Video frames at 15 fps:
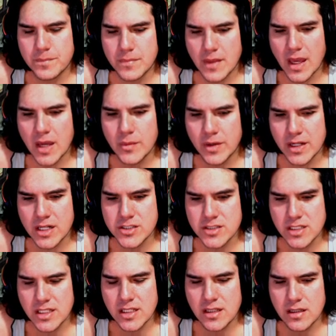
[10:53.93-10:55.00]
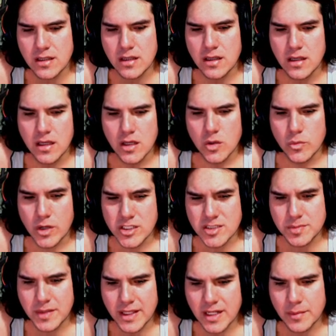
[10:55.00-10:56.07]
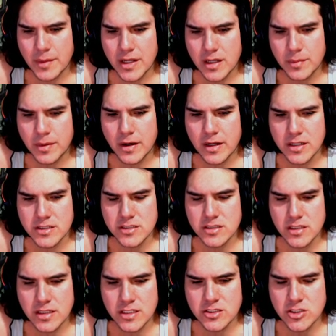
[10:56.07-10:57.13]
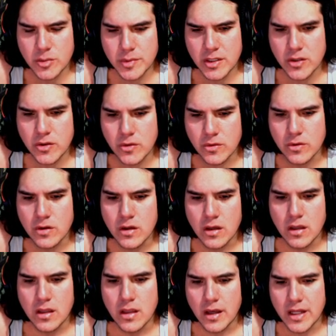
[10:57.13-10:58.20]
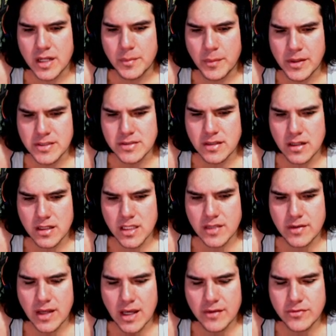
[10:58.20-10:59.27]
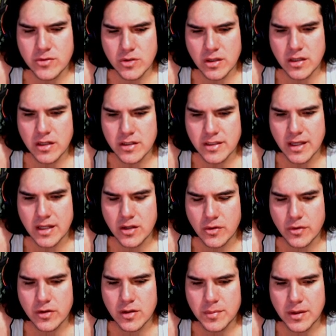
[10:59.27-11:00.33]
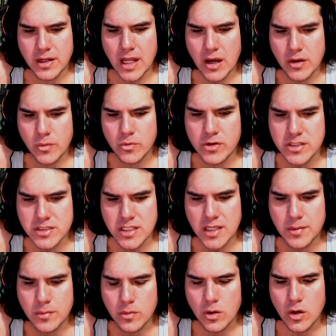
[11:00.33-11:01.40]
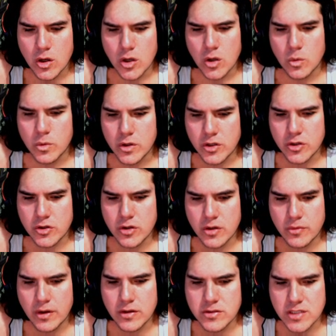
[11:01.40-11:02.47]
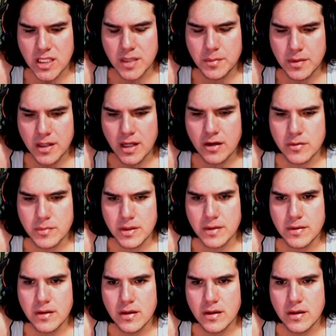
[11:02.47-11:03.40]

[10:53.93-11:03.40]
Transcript: yeah, we can actually... We actually played a major part in, in a stopping a coup. And it means I'll never have to hear Dad going about how it worries him where you're not around to keep an eye on me.